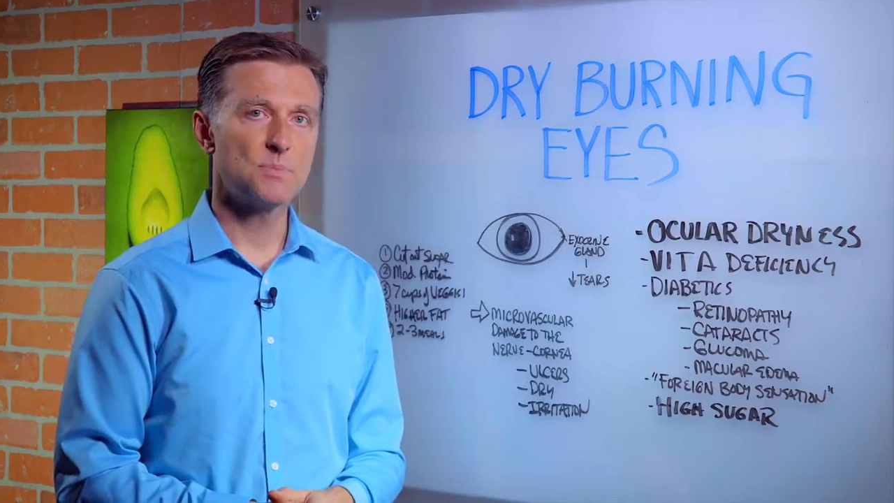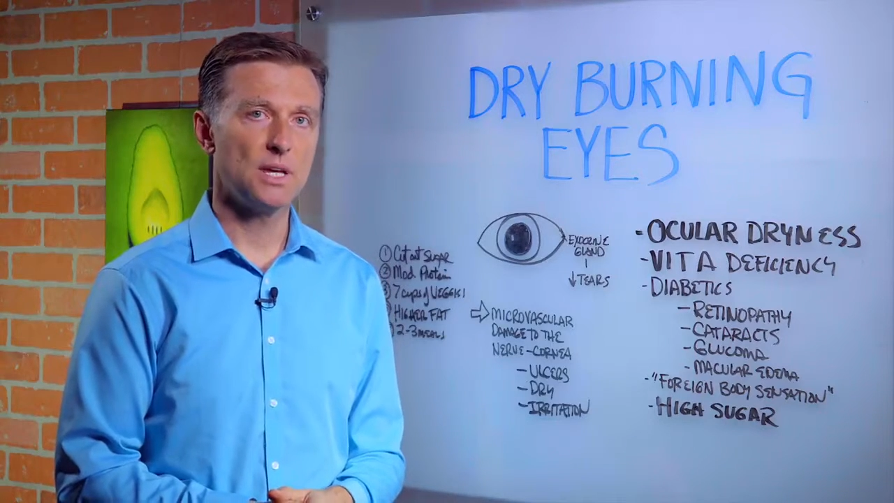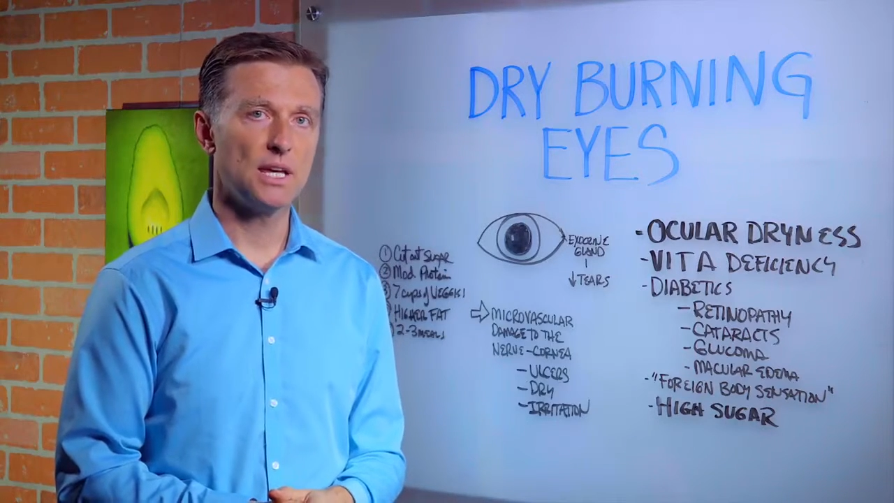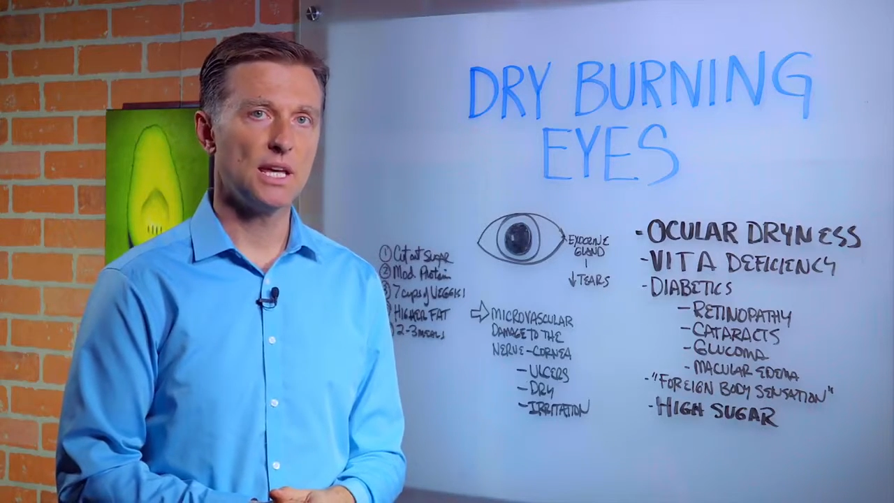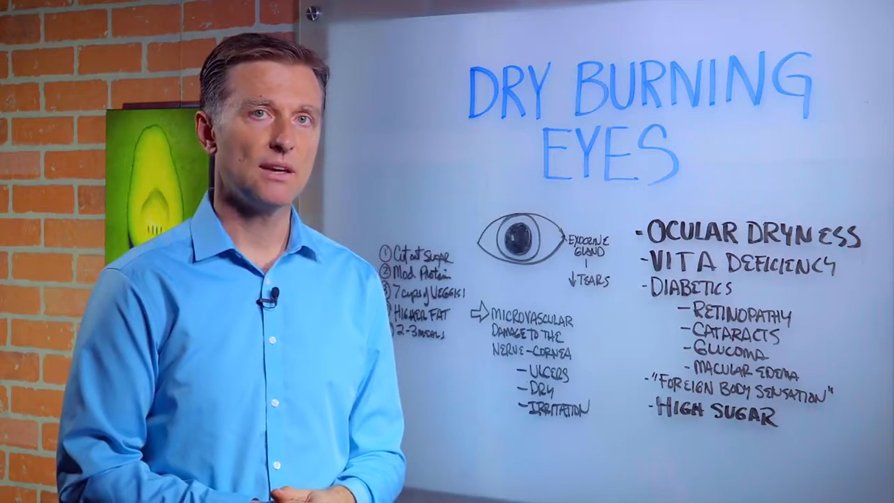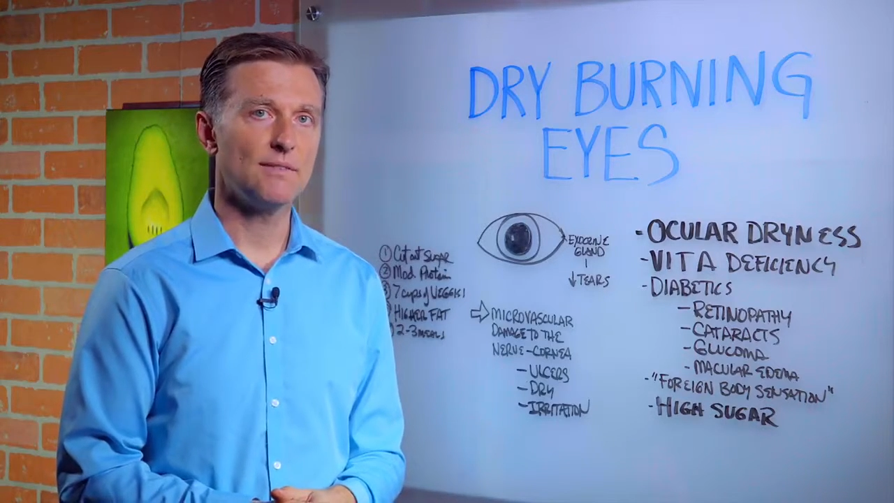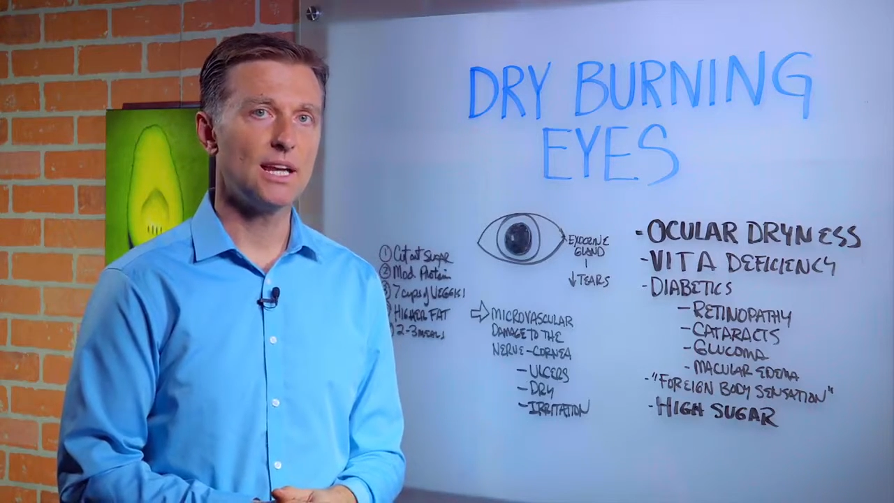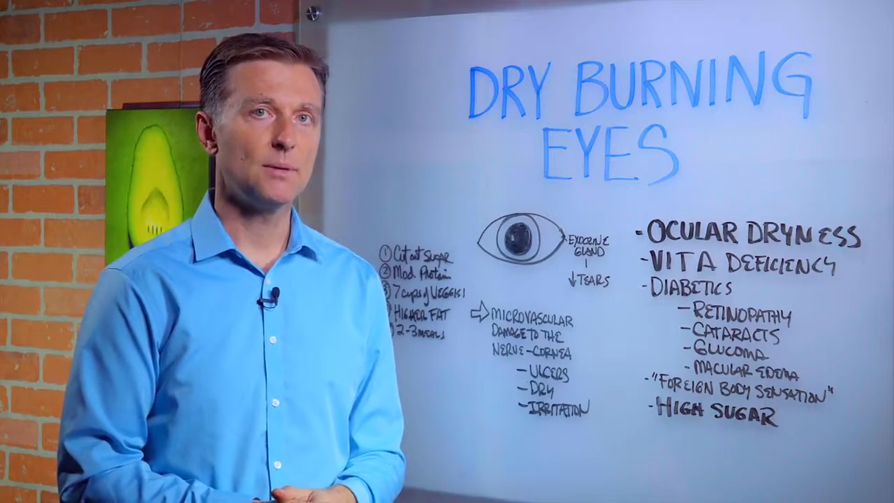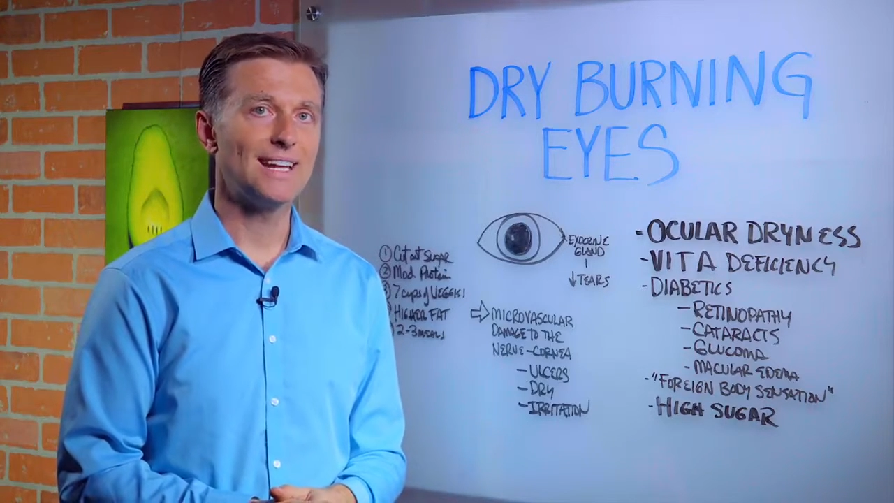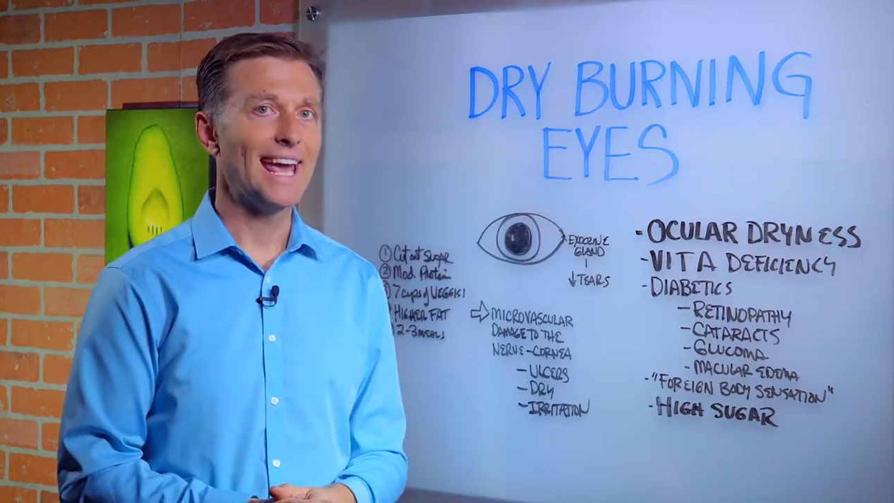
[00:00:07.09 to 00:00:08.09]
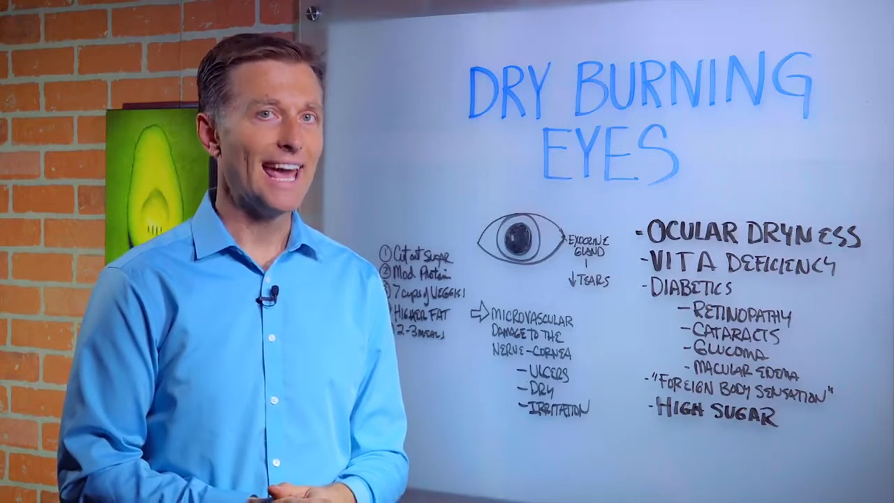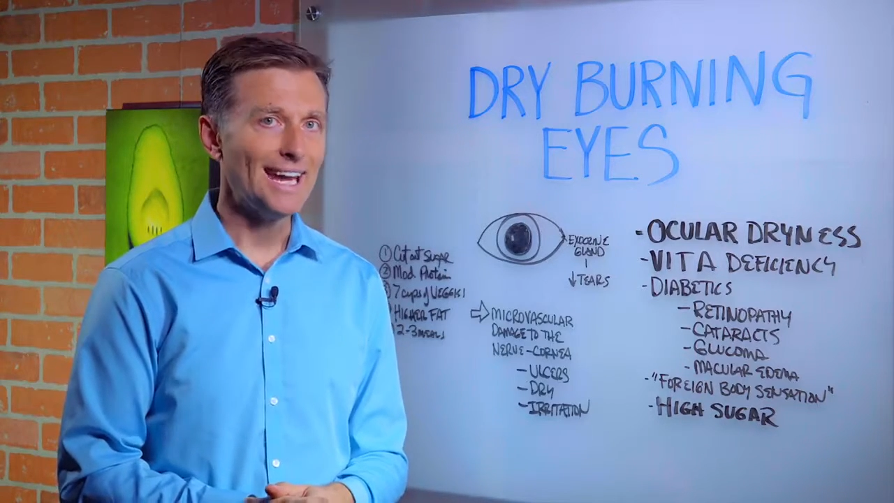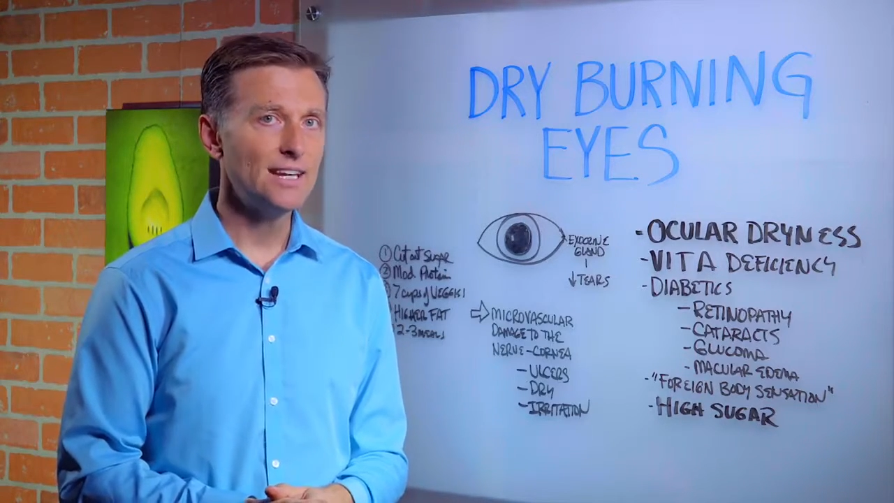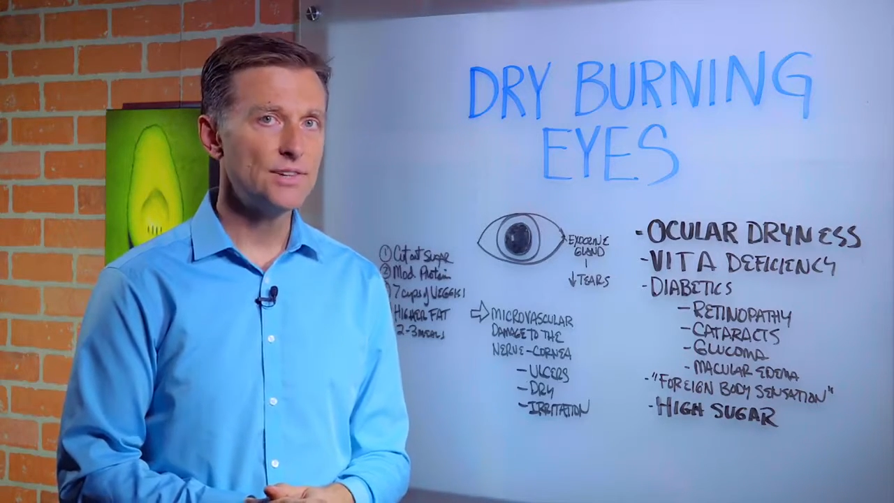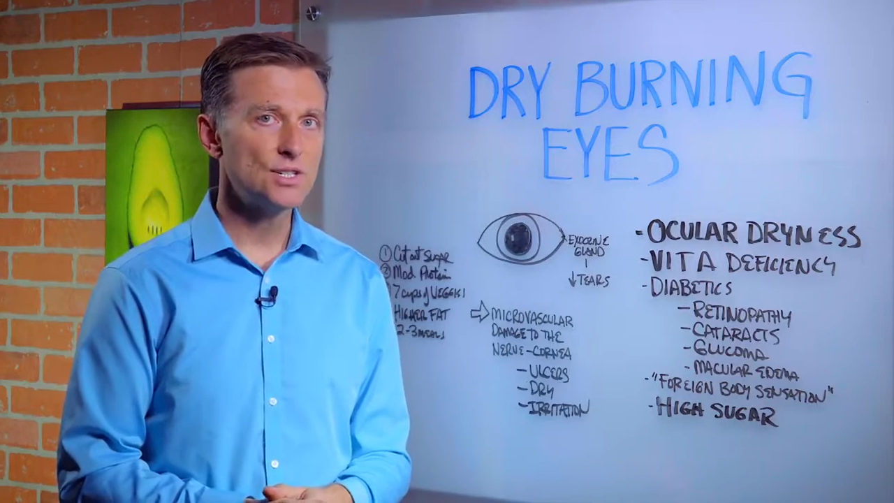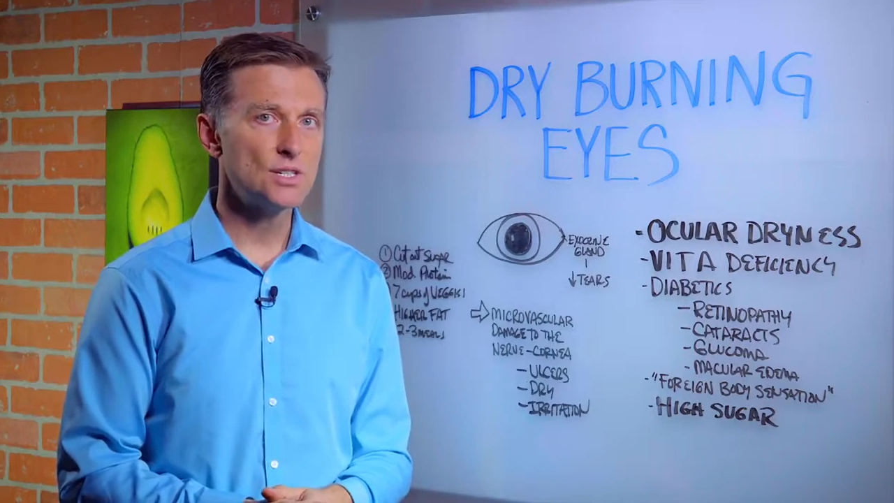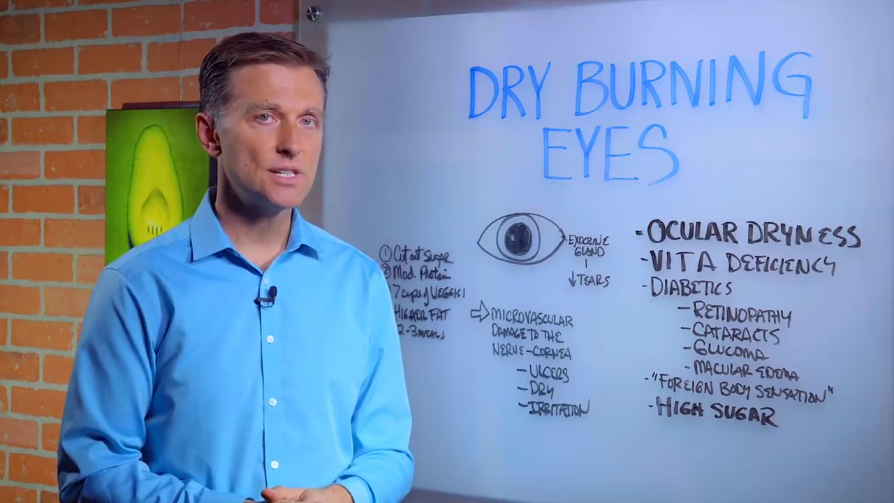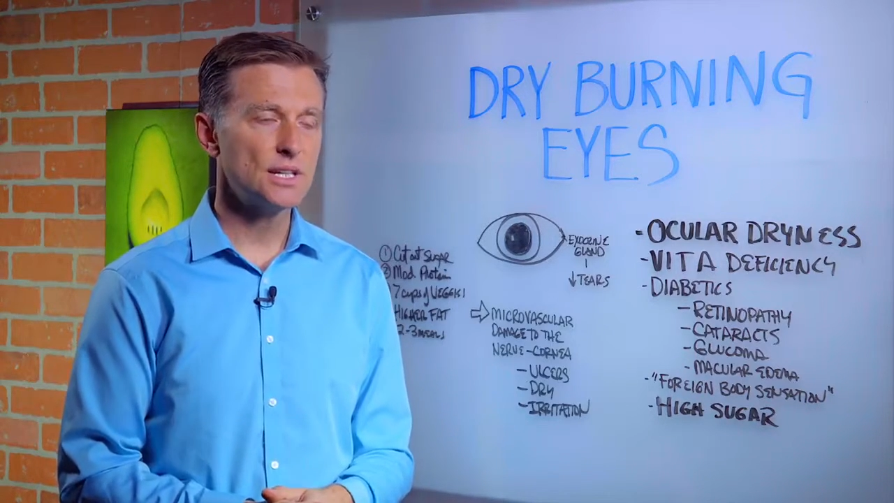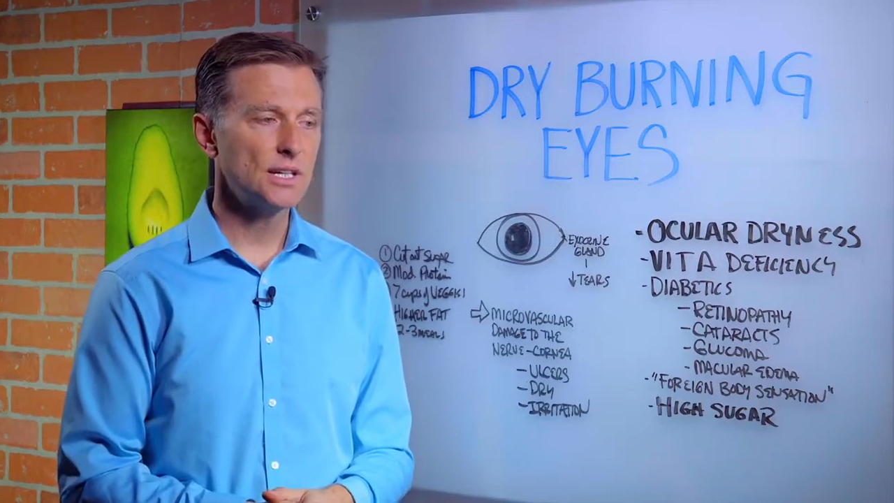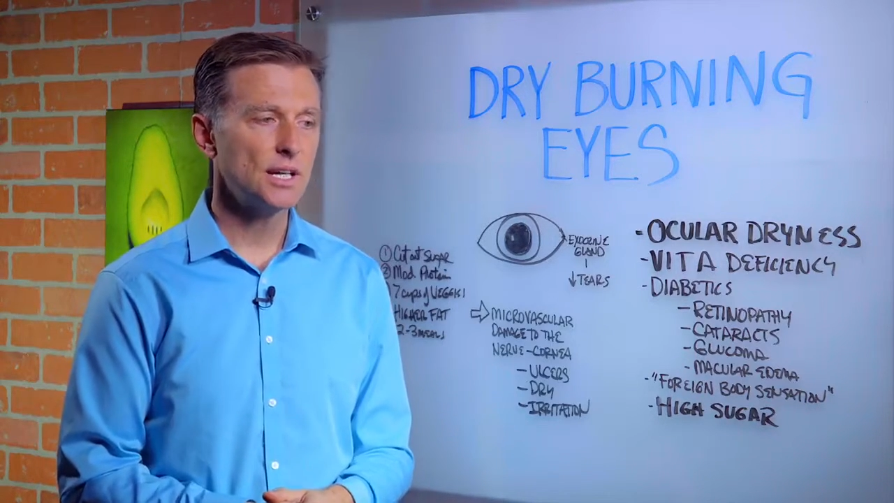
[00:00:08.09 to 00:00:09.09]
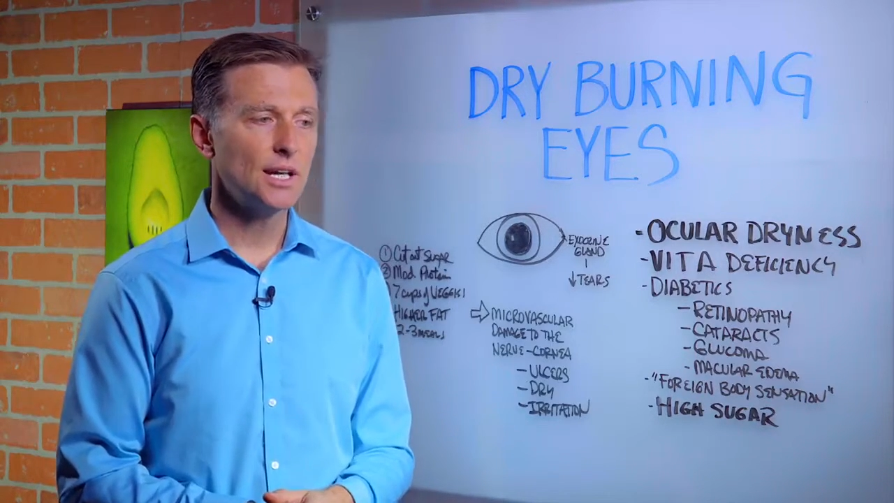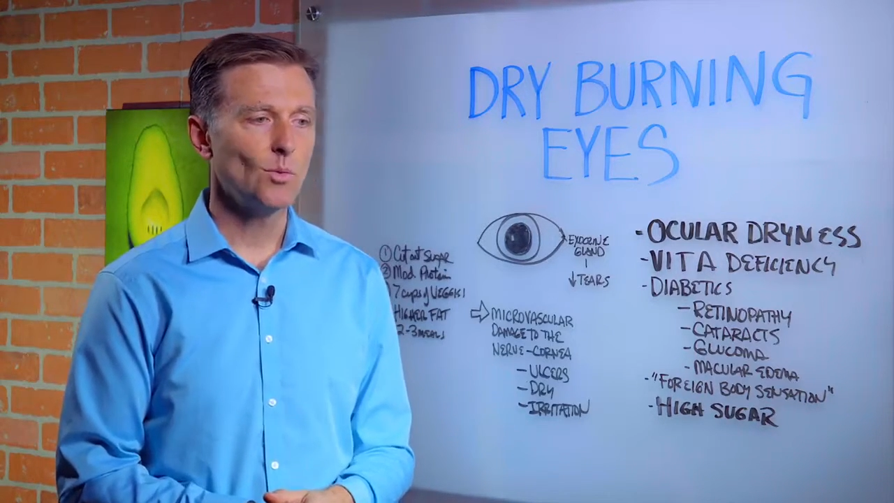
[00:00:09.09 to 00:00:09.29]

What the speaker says: being a vitamin A deficiency.